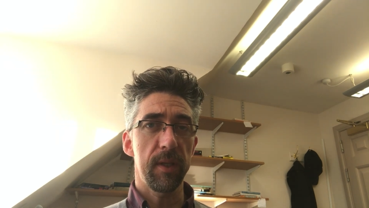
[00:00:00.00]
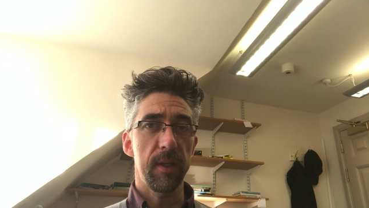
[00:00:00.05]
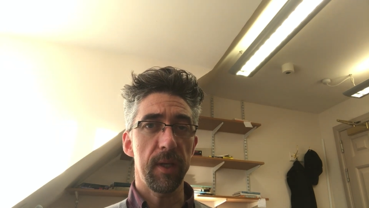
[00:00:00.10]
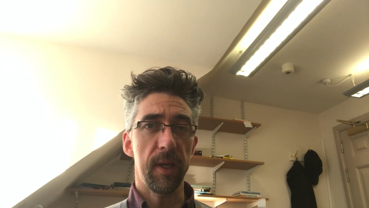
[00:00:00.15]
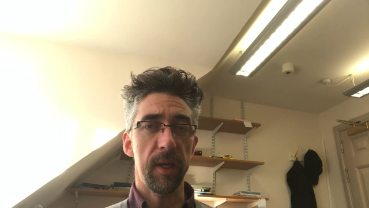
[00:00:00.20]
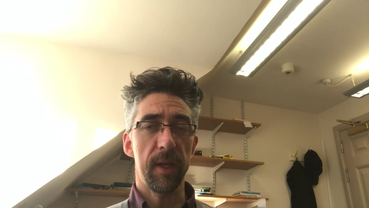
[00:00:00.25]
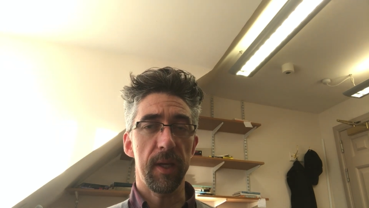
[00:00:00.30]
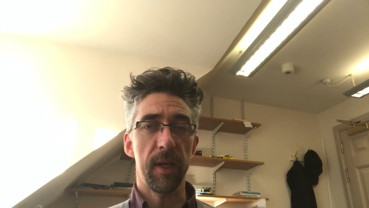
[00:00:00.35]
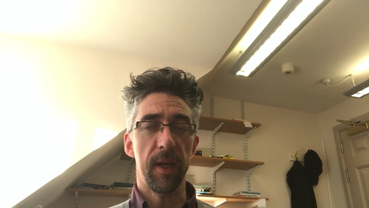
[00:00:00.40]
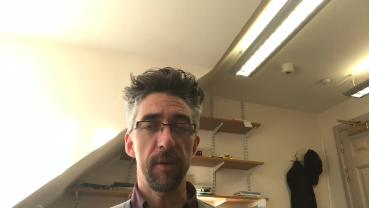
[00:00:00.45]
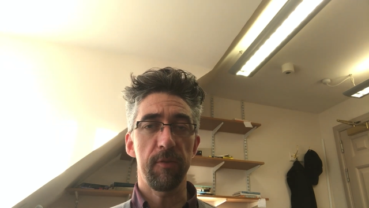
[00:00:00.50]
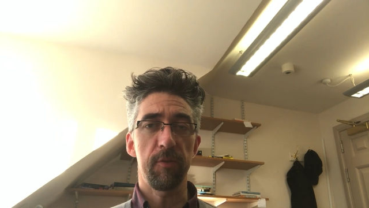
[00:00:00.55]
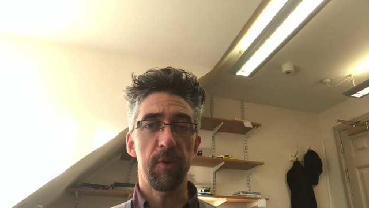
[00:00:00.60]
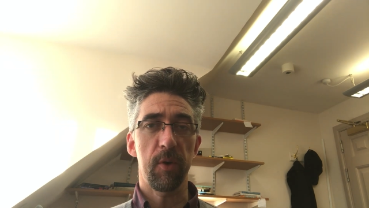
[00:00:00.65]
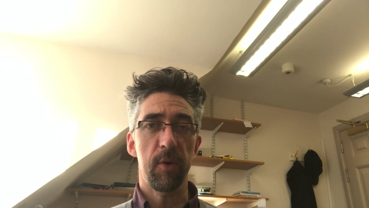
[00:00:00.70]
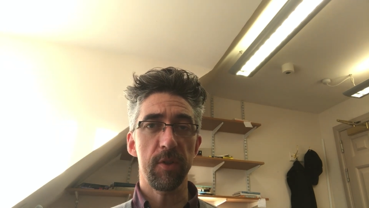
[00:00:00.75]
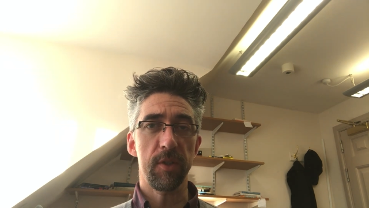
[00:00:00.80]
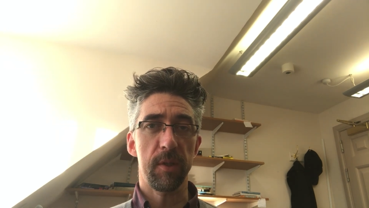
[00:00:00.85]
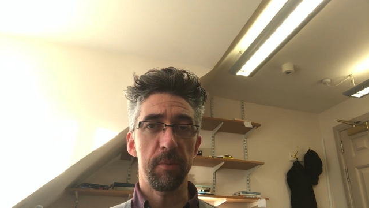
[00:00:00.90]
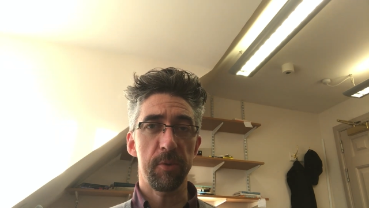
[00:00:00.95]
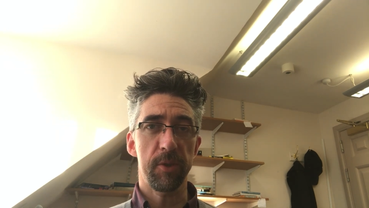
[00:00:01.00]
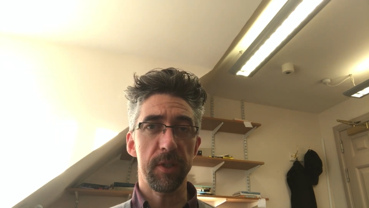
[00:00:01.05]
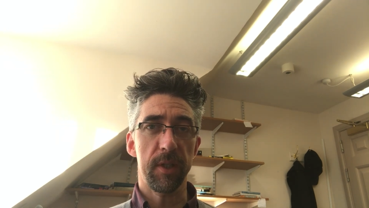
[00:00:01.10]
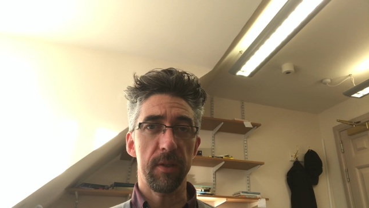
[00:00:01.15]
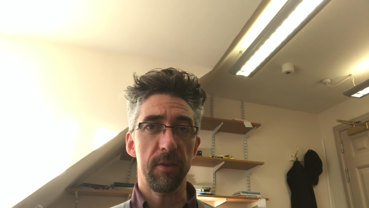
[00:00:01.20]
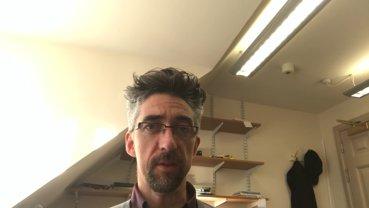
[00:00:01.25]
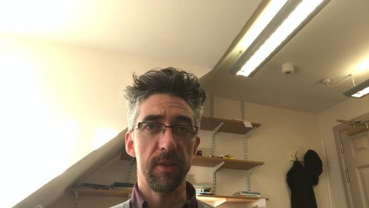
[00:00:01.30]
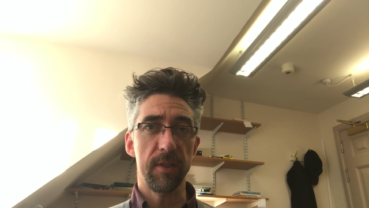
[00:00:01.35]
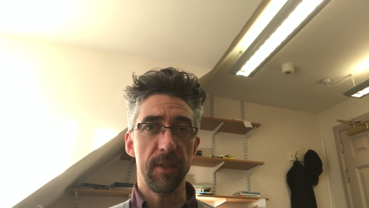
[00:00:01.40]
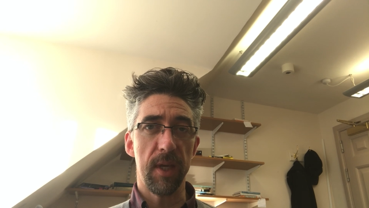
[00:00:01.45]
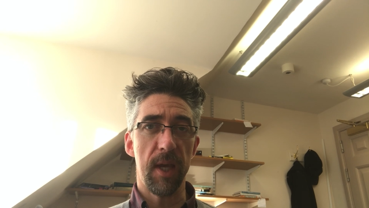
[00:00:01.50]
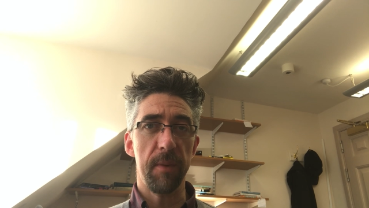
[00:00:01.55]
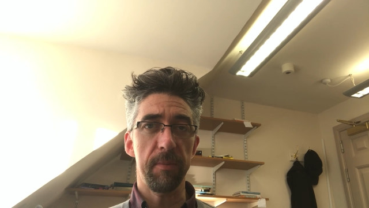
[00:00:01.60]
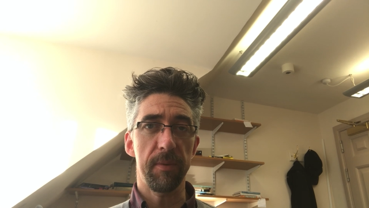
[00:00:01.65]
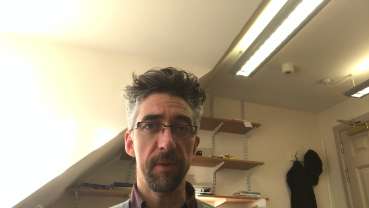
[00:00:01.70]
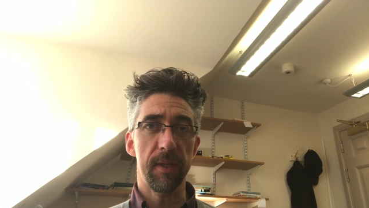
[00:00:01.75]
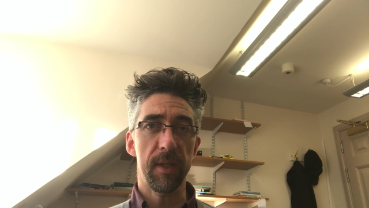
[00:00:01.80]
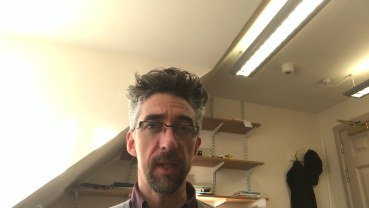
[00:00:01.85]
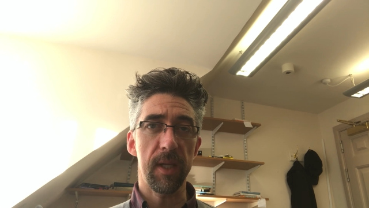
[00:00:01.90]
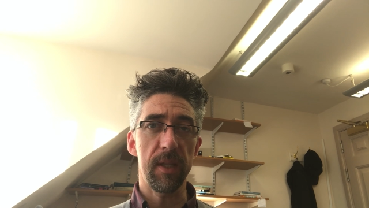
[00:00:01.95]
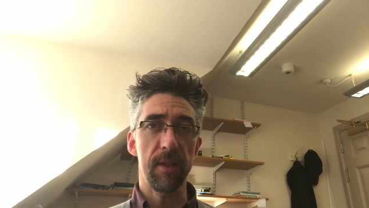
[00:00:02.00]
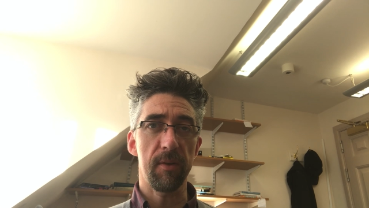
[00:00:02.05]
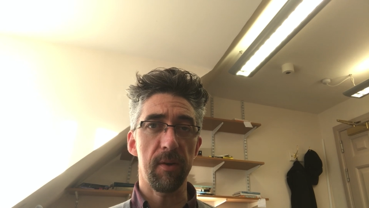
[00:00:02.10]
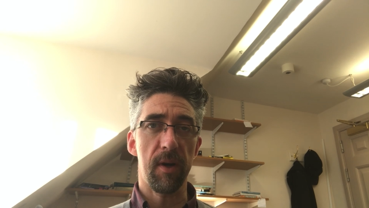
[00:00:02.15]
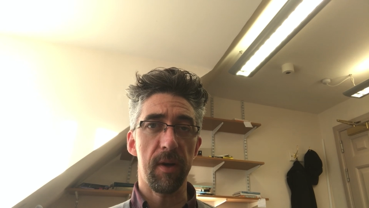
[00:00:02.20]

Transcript: and focus on a particular step in either